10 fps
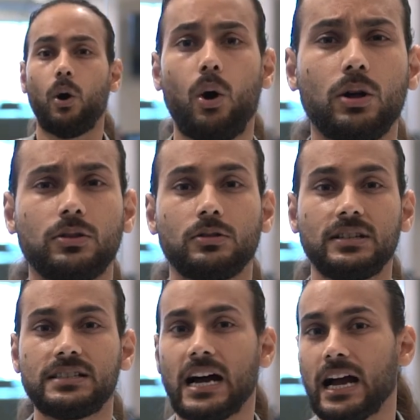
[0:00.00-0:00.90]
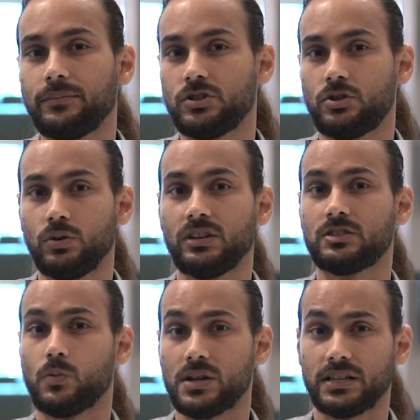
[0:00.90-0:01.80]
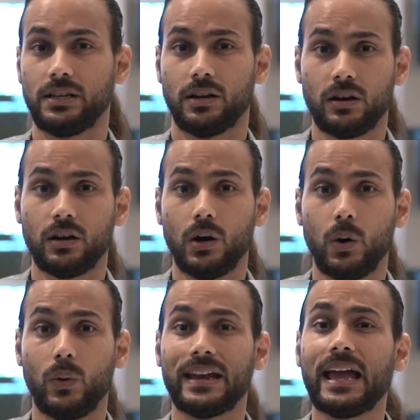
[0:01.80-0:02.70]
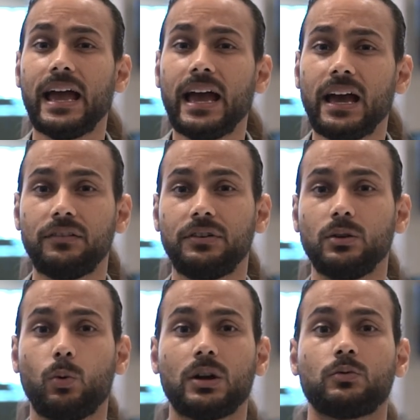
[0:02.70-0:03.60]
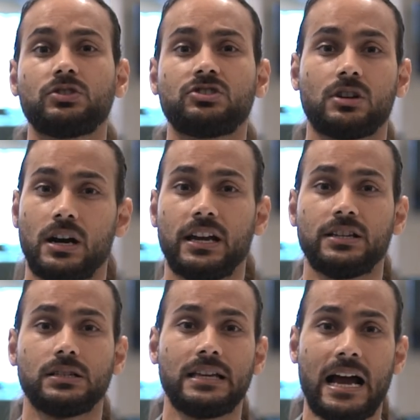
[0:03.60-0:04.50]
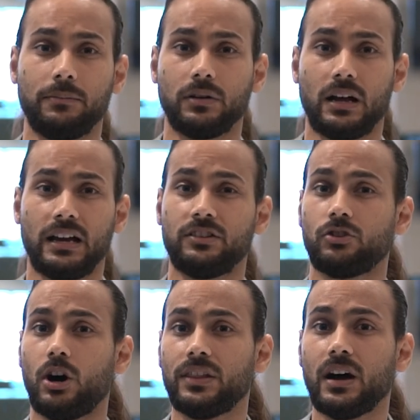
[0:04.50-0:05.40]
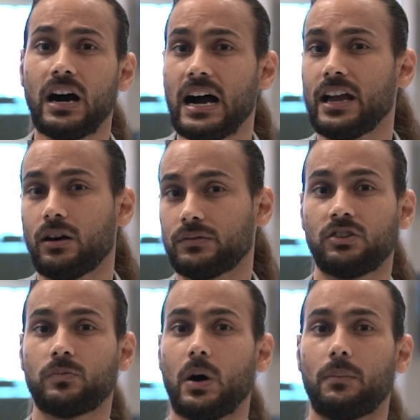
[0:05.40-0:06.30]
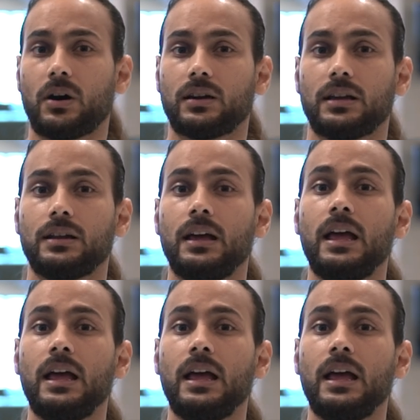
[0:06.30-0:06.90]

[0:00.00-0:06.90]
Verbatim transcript: Although the time to do this was a year ago when everyone was trying to capitalize on the high of the spot market,